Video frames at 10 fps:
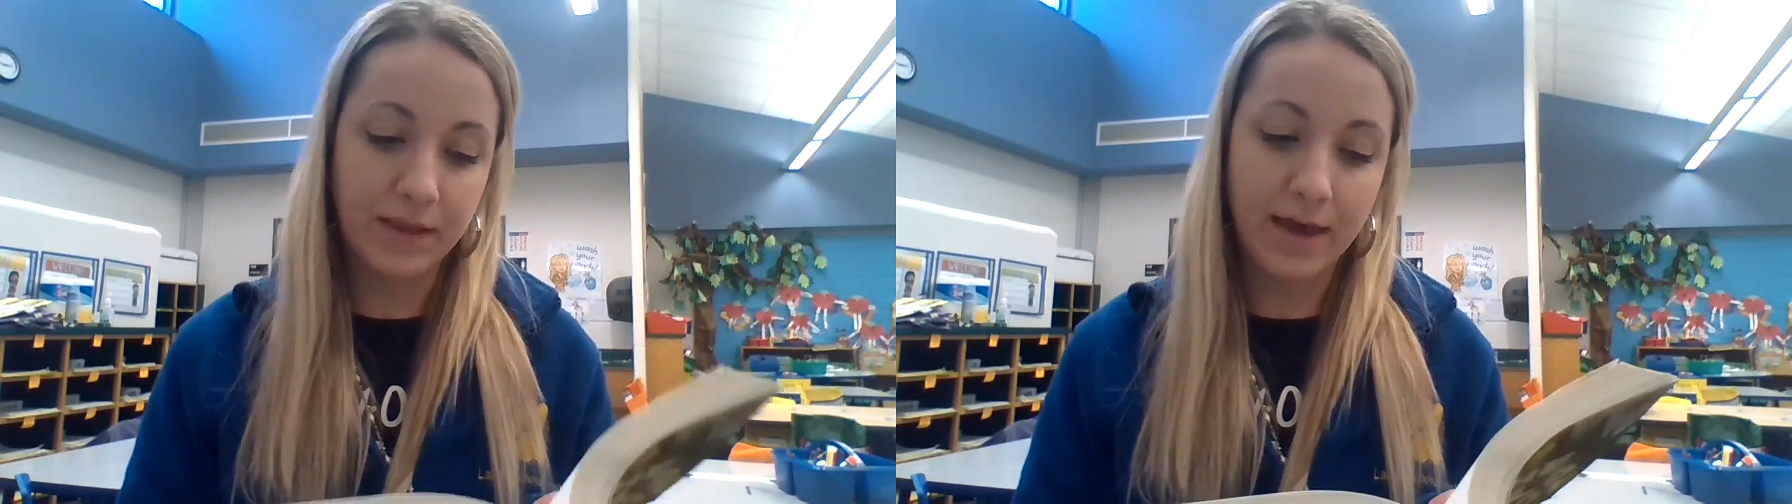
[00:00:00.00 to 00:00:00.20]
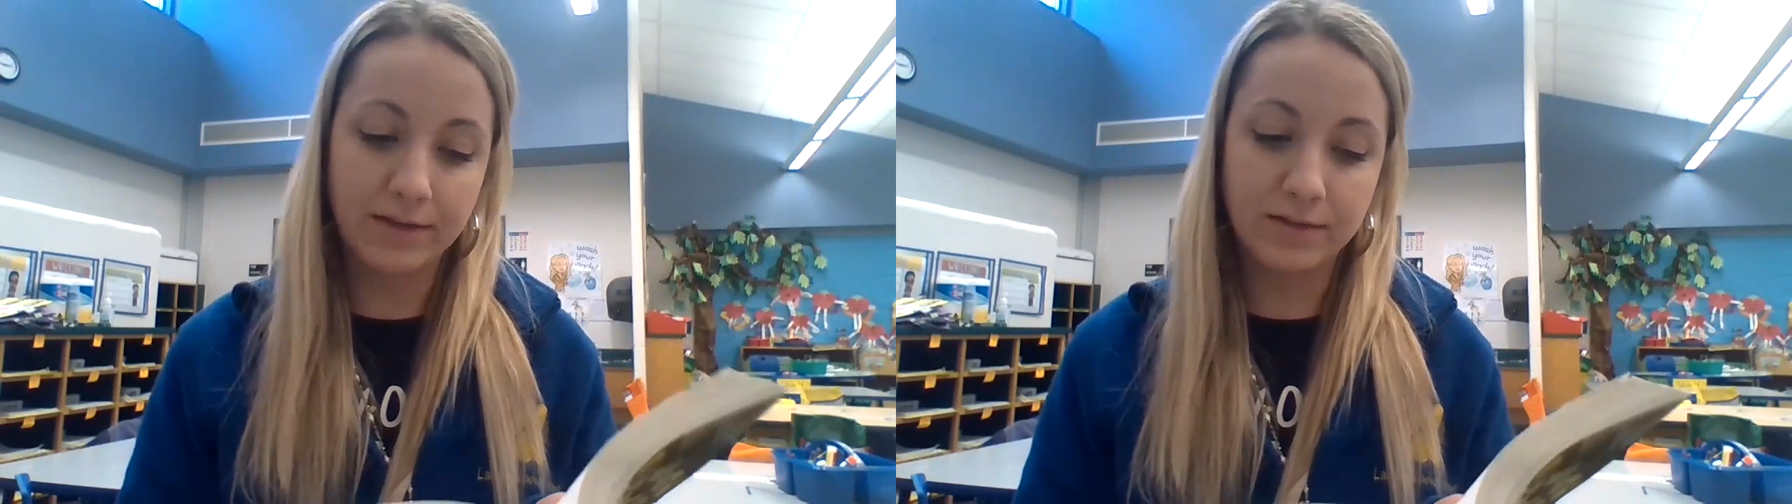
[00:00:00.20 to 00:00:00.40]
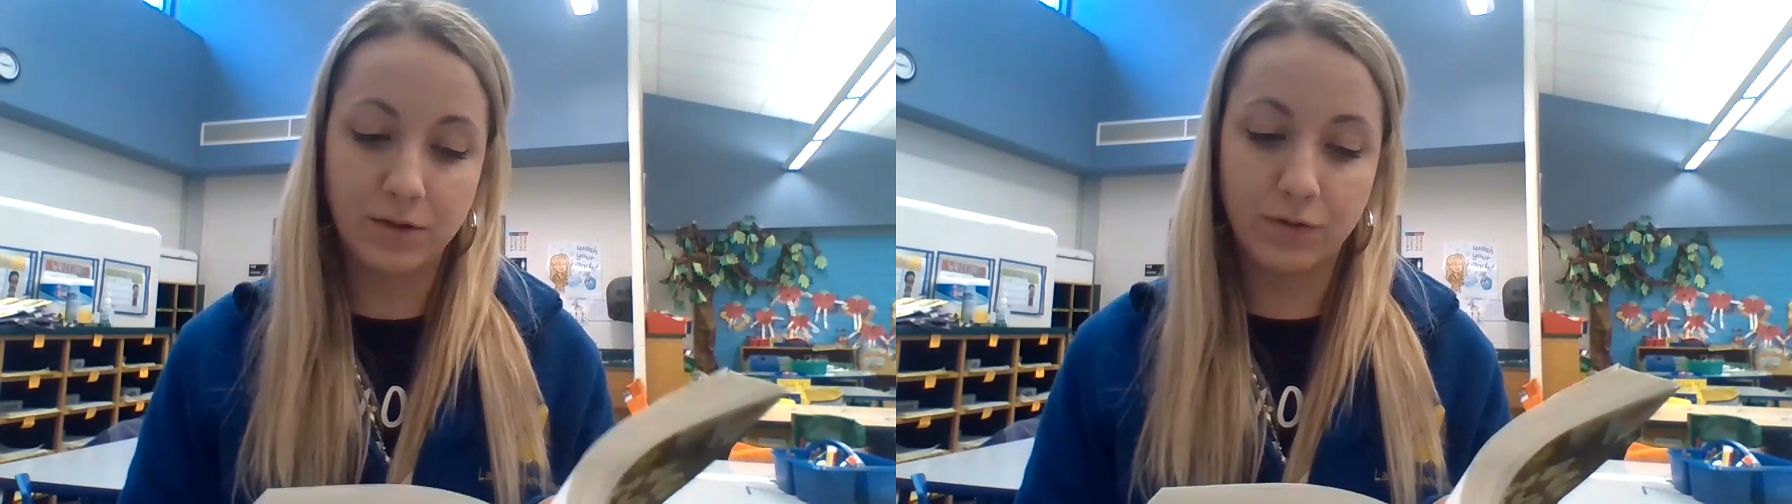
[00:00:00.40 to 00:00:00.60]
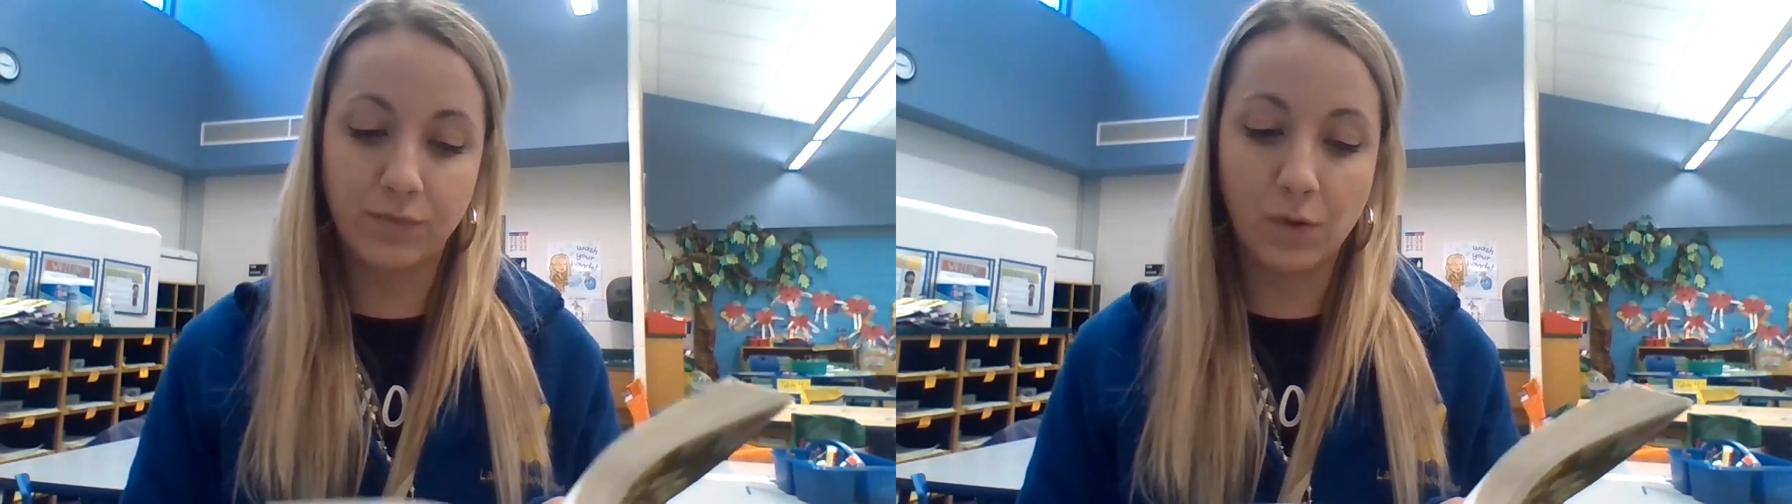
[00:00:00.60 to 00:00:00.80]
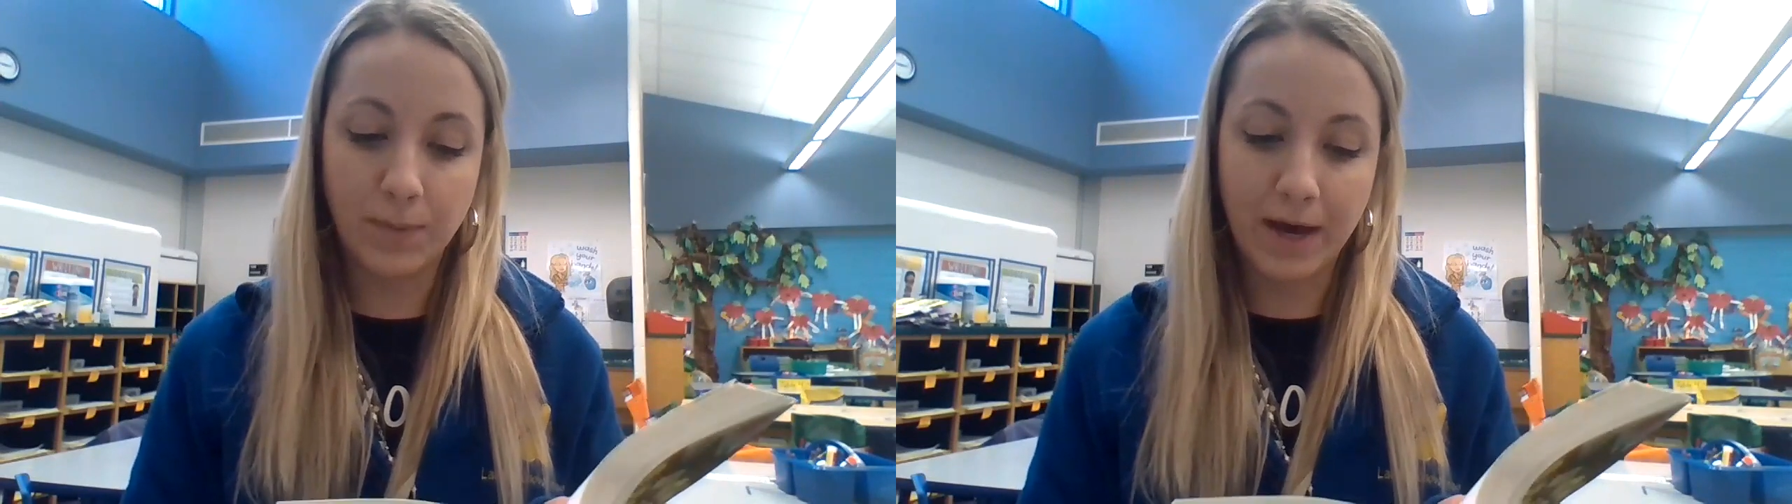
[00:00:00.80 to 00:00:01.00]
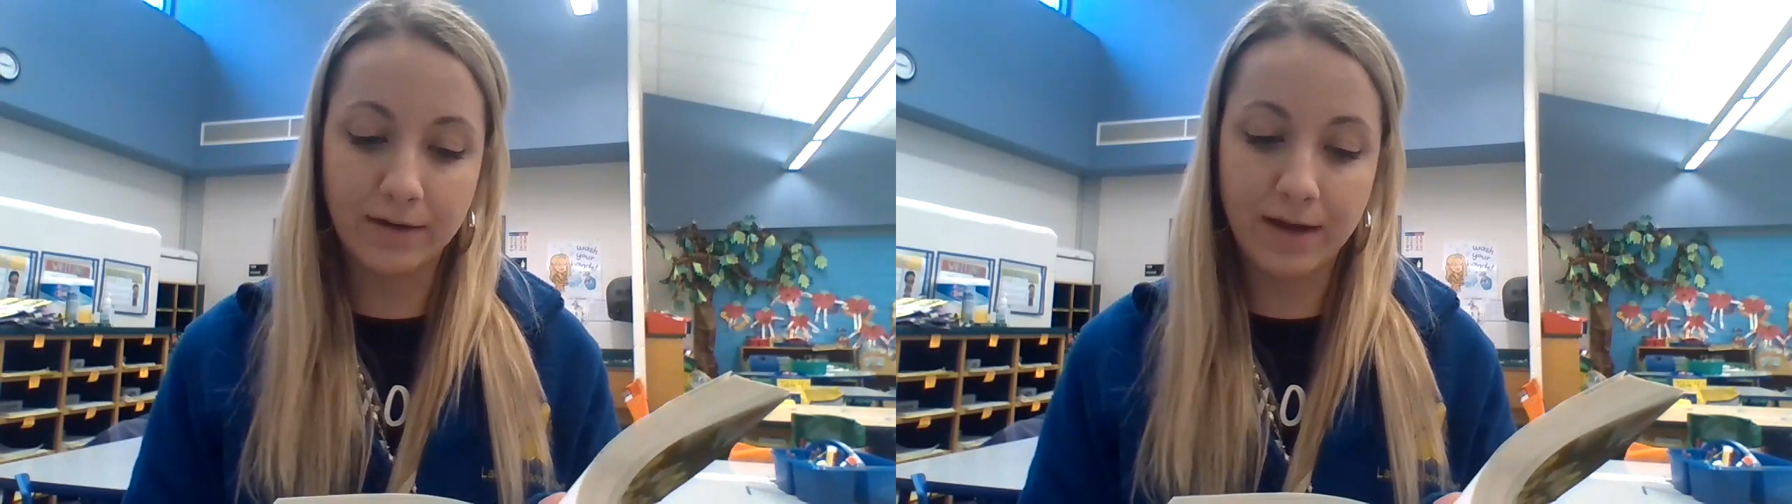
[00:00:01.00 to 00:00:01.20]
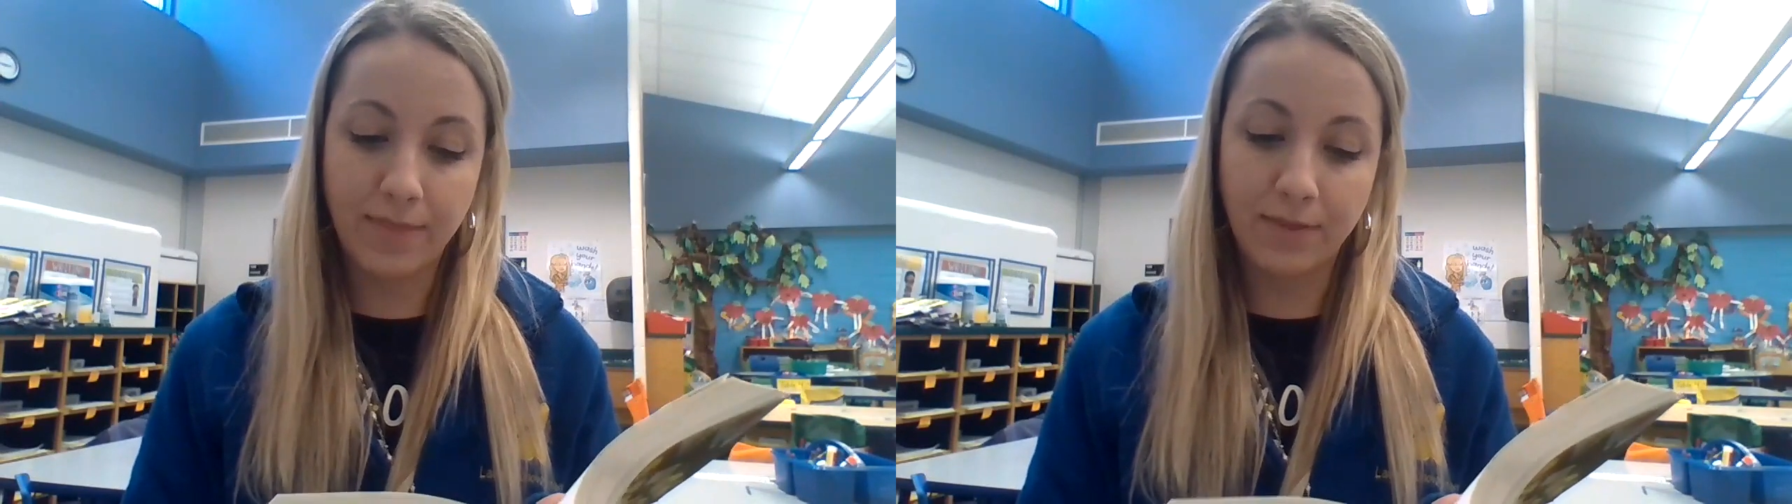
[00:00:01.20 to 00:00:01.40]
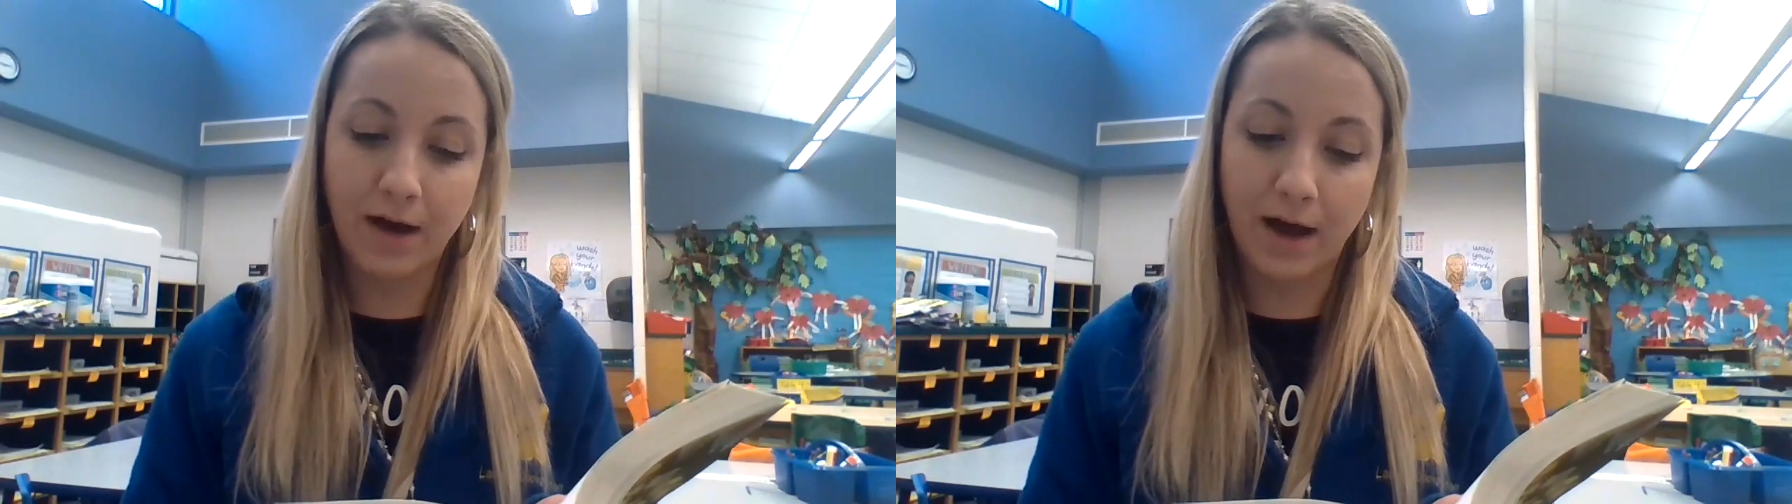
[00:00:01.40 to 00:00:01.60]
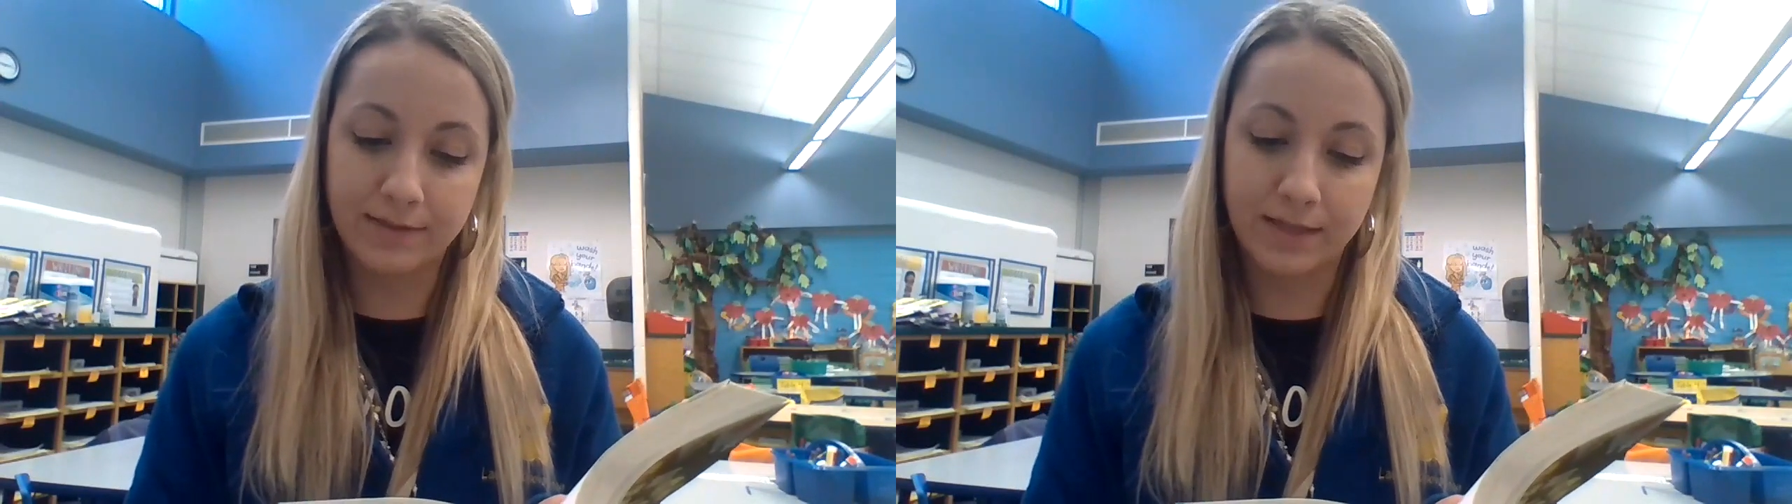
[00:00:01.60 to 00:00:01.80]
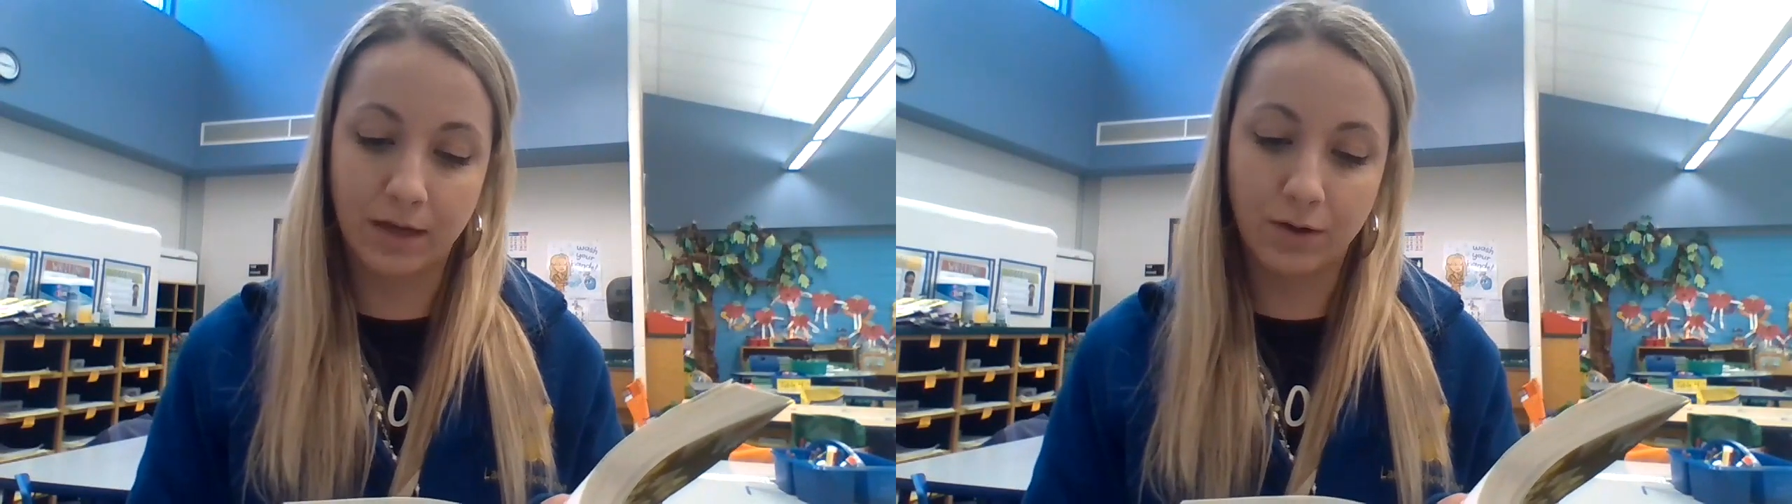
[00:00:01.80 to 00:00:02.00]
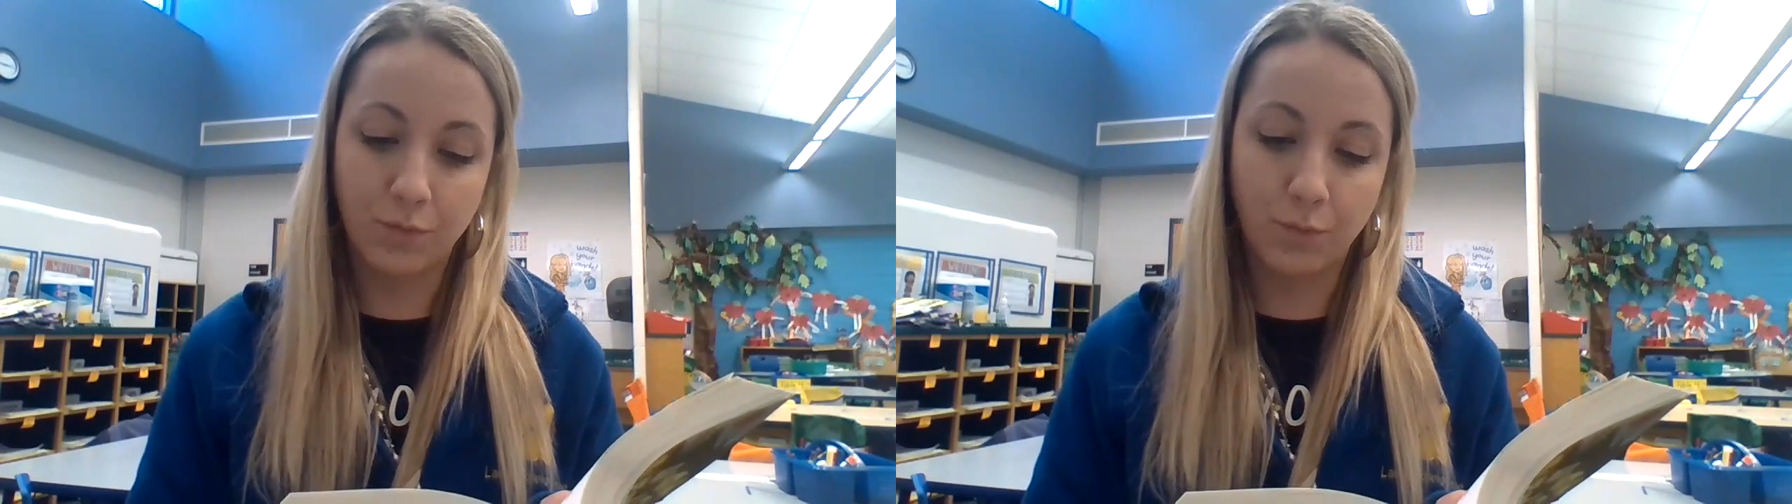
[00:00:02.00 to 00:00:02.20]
And so the robot and the gosling